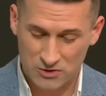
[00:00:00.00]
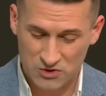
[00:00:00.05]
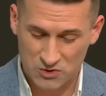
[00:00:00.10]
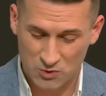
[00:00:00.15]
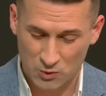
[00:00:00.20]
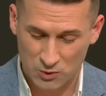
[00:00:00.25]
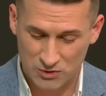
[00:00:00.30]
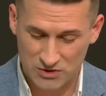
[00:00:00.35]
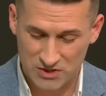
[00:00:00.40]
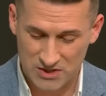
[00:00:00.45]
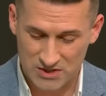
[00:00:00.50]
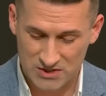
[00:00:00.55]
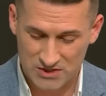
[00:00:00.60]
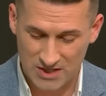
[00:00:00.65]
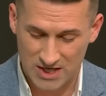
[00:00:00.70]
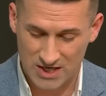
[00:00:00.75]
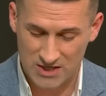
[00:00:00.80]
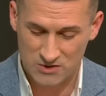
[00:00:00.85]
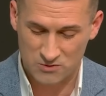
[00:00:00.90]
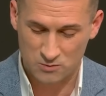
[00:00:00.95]
sources
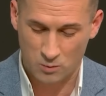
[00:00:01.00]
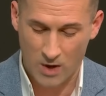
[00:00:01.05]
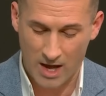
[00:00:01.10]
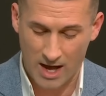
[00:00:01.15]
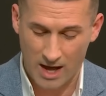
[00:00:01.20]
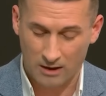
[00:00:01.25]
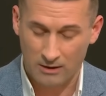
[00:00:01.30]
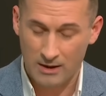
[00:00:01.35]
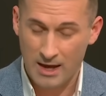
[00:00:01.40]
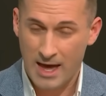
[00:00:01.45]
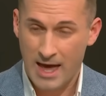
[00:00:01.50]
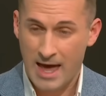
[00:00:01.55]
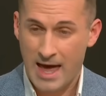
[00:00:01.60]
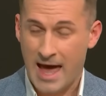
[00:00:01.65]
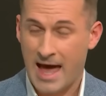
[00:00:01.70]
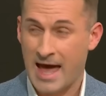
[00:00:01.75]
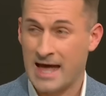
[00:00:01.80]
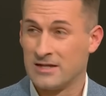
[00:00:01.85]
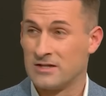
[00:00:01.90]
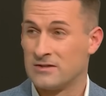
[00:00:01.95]
as well.
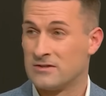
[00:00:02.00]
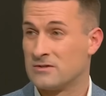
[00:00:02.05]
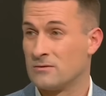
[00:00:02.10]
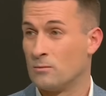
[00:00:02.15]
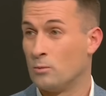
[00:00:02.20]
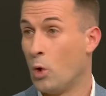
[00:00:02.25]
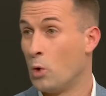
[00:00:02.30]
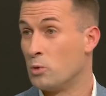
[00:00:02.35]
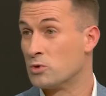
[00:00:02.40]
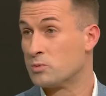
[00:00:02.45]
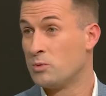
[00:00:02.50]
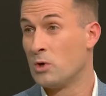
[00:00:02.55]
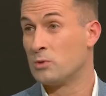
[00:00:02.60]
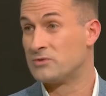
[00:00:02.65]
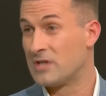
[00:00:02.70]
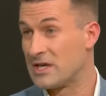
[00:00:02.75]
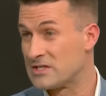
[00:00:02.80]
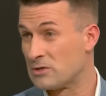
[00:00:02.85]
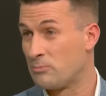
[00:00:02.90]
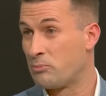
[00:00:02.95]
And Wolves will
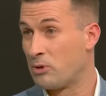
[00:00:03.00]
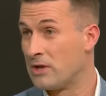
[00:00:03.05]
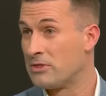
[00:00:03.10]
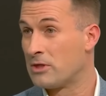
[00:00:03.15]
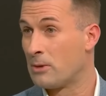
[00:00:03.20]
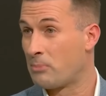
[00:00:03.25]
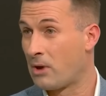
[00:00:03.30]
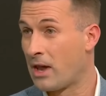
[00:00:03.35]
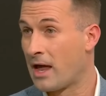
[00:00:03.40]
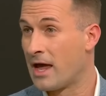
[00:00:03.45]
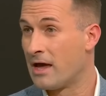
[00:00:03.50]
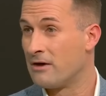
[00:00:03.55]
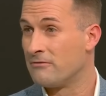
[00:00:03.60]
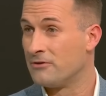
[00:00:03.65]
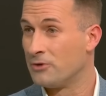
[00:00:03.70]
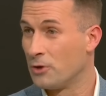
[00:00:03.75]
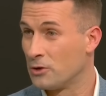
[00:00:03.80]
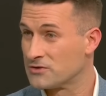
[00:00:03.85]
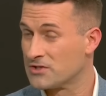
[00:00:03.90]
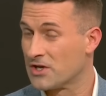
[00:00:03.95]
discipline the player for
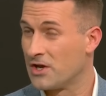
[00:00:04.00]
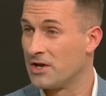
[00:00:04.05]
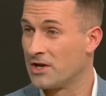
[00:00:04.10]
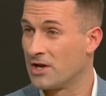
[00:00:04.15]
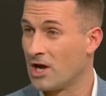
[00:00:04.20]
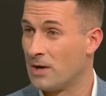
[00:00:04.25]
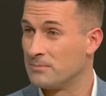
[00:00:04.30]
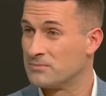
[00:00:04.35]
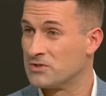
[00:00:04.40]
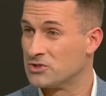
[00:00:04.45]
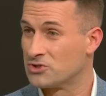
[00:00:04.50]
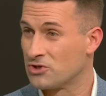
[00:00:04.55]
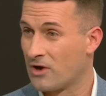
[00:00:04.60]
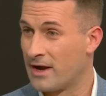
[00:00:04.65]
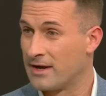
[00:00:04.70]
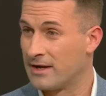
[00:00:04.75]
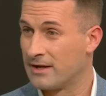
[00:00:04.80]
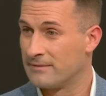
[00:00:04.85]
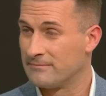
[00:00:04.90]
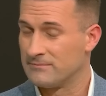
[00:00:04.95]
not turning up to
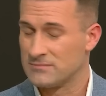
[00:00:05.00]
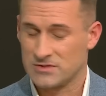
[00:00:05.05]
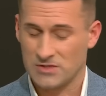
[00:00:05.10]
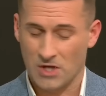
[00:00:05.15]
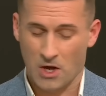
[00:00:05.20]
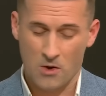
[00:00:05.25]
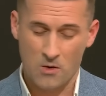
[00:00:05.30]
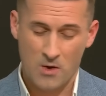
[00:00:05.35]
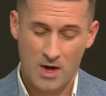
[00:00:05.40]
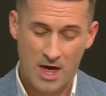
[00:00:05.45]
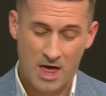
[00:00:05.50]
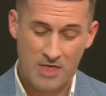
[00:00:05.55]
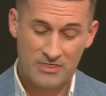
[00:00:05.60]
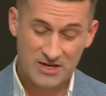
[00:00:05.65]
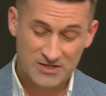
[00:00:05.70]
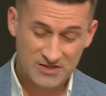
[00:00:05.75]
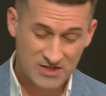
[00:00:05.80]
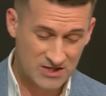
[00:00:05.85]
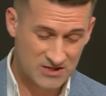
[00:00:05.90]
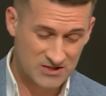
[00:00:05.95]
training. So
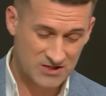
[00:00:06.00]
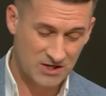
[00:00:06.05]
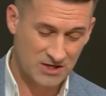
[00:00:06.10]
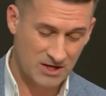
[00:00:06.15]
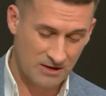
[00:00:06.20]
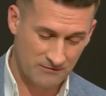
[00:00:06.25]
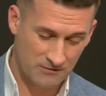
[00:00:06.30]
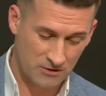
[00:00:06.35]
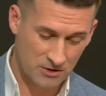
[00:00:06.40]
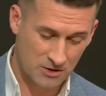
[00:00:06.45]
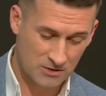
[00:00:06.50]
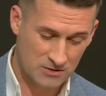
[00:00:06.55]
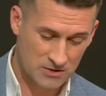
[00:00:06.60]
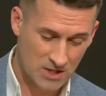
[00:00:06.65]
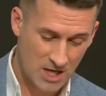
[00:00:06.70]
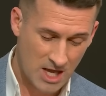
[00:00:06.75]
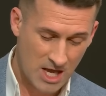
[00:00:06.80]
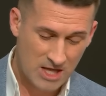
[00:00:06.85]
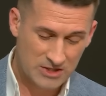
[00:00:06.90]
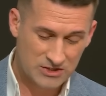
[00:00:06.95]
this is significant.
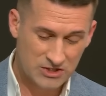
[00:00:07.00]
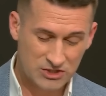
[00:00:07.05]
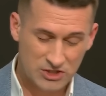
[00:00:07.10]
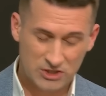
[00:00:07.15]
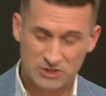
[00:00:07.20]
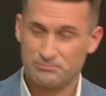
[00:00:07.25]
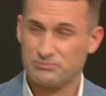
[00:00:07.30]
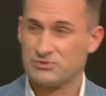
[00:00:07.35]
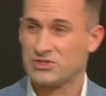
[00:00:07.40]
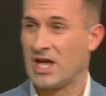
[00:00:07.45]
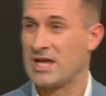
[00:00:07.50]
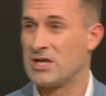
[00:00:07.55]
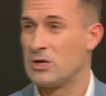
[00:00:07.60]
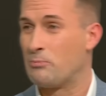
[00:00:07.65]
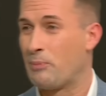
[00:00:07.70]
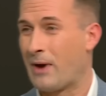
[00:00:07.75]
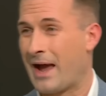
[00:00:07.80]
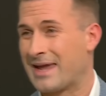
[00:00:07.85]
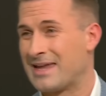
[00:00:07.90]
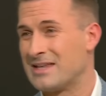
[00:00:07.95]
To just take you
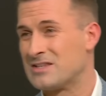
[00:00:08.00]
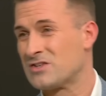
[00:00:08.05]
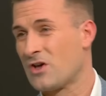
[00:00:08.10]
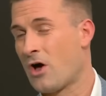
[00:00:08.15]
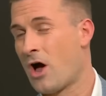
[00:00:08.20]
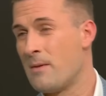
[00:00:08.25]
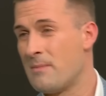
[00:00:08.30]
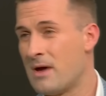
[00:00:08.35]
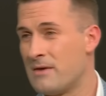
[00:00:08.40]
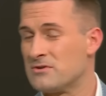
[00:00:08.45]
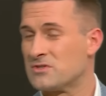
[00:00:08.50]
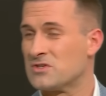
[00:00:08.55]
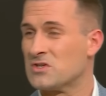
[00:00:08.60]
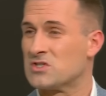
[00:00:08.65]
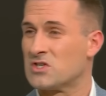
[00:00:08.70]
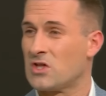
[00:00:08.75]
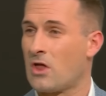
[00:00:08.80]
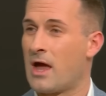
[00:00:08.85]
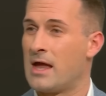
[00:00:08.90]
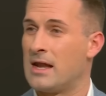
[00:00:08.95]
back in time ever so
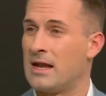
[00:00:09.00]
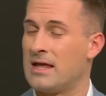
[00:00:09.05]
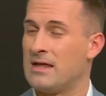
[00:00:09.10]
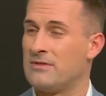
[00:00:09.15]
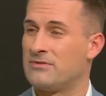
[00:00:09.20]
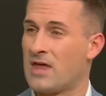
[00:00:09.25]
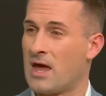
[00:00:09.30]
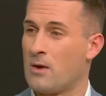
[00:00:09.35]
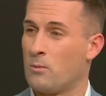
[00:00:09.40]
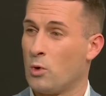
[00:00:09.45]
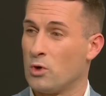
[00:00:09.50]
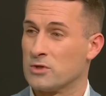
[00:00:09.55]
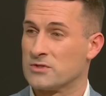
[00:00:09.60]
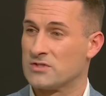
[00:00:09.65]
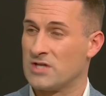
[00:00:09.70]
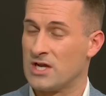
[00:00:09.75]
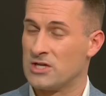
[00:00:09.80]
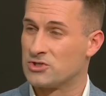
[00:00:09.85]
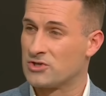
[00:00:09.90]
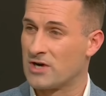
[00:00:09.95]
slightly, there was
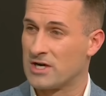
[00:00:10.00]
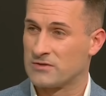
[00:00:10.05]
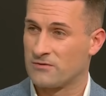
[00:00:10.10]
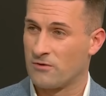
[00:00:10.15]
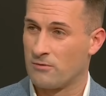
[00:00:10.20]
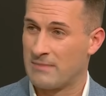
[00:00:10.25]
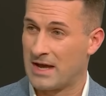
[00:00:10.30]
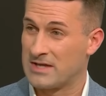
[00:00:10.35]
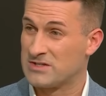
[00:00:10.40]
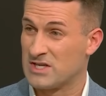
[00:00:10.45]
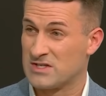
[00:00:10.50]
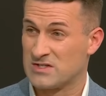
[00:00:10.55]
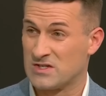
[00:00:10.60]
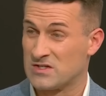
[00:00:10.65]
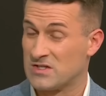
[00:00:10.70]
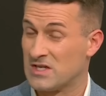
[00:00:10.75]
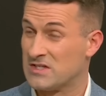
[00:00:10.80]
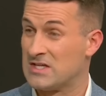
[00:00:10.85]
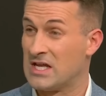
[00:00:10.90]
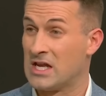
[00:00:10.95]
interest from Manchester
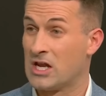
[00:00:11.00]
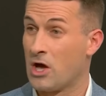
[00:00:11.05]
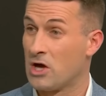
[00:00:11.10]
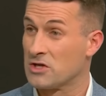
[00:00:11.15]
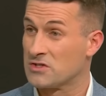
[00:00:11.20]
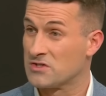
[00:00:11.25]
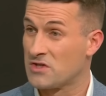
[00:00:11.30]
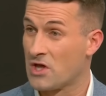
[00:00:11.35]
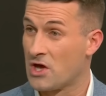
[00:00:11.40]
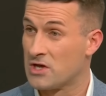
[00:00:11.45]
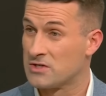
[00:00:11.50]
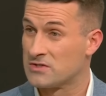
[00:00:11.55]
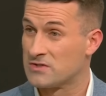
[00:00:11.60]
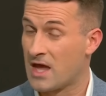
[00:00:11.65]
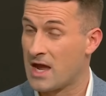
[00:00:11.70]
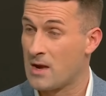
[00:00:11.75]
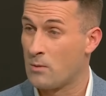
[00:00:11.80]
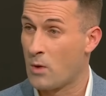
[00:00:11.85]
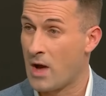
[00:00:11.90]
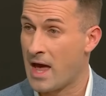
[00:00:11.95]
City last
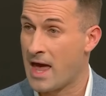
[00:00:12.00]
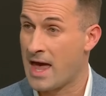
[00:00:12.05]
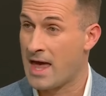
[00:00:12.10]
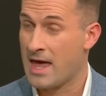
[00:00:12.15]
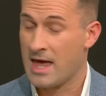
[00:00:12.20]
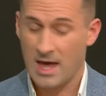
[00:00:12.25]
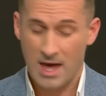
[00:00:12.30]
Thursday where